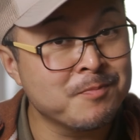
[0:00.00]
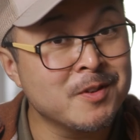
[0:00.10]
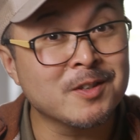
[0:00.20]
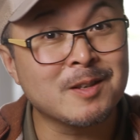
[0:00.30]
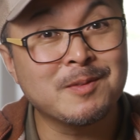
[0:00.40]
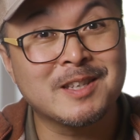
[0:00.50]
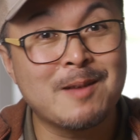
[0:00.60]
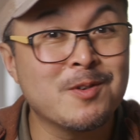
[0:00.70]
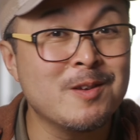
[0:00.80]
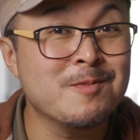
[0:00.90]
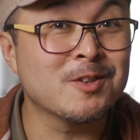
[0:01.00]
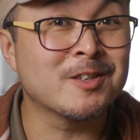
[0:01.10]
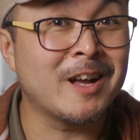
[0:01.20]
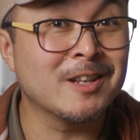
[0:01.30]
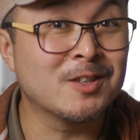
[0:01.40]
you know, some of the sample images
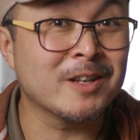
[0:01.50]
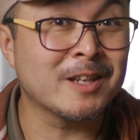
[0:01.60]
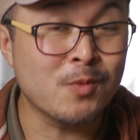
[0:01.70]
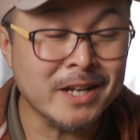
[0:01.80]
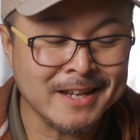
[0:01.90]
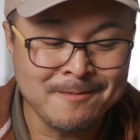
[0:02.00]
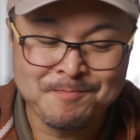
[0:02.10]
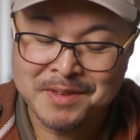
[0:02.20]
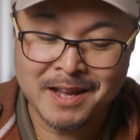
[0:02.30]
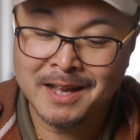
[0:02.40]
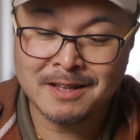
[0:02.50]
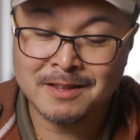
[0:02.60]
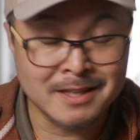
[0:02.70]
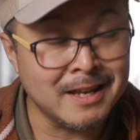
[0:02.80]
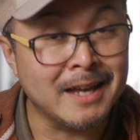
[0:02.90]
that I took at a wedding. Uh,
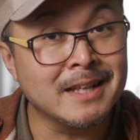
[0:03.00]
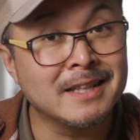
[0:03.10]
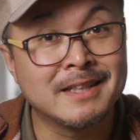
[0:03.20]
yeah,